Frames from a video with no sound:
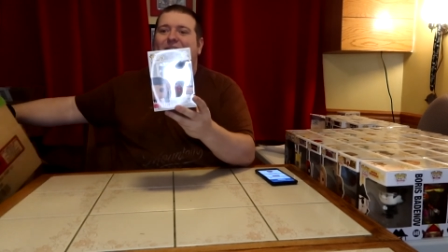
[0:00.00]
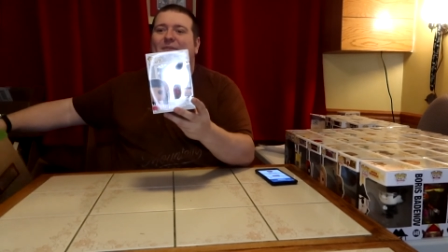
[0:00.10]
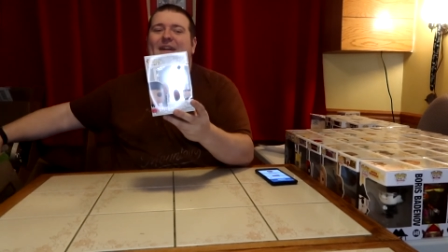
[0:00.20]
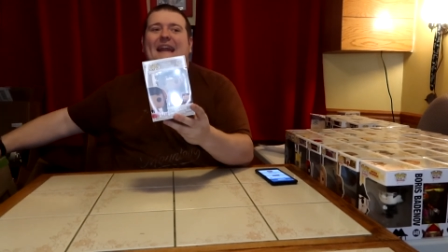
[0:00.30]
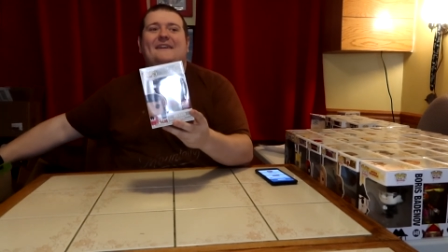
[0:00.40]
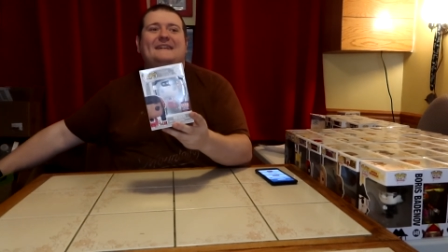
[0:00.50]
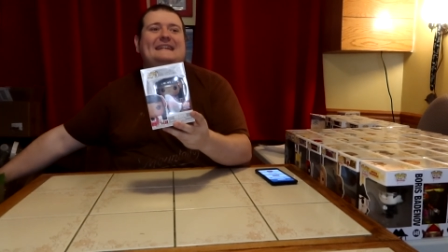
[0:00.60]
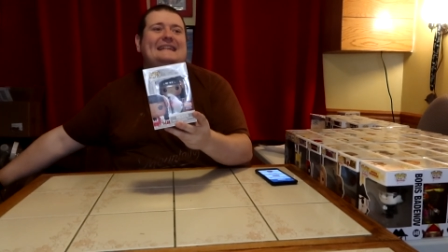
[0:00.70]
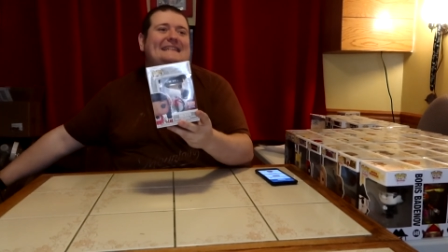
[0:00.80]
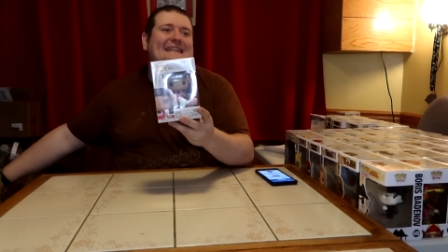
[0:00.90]
the one
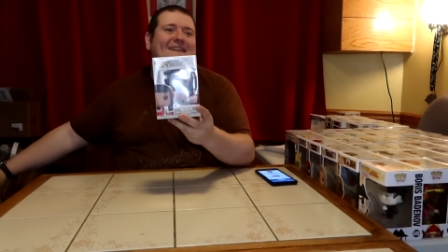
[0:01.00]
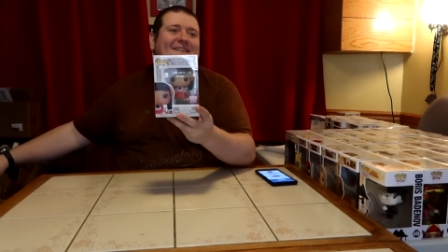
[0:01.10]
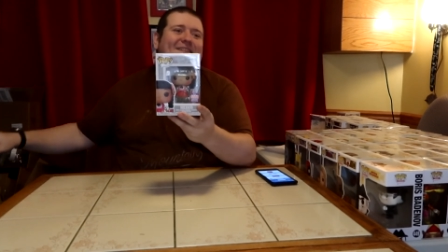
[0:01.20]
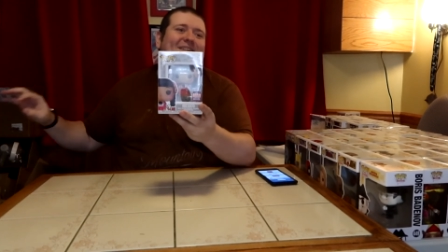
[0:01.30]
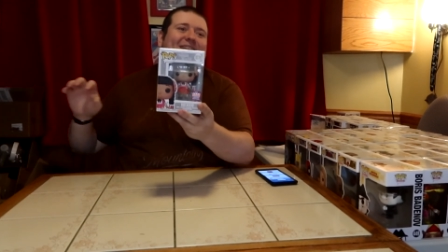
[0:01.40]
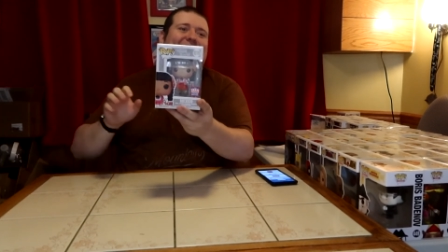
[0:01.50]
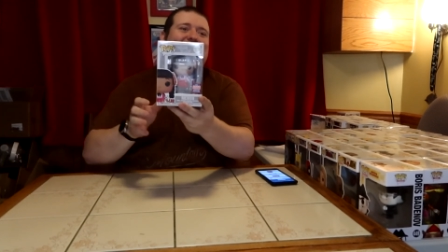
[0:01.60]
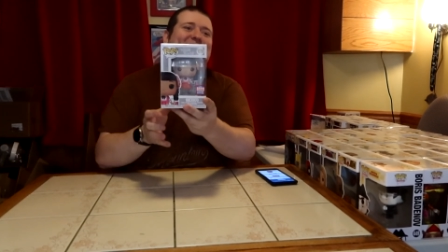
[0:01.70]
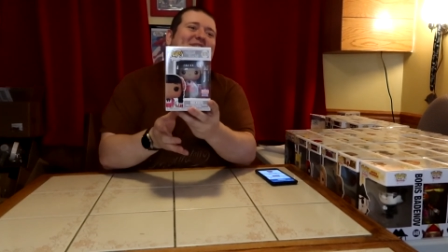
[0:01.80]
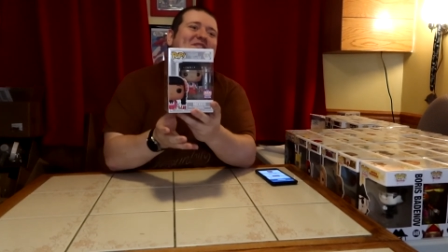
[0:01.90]
guaranteed sticker, and the rest are
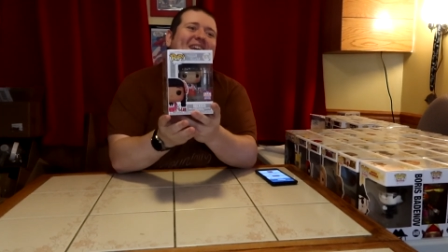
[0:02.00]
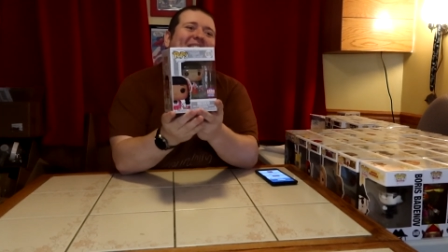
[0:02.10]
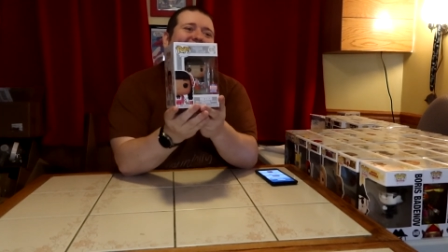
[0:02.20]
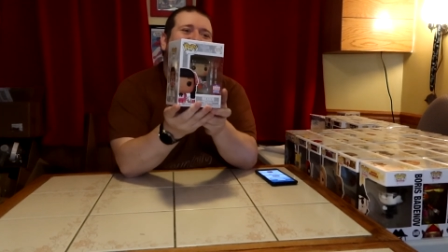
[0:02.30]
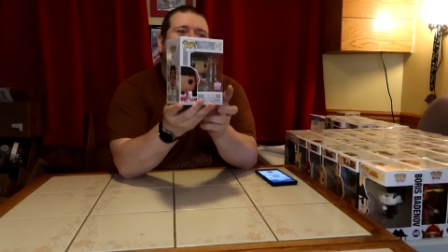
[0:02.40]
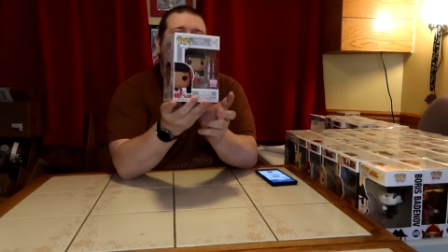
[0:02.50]
going to be shared.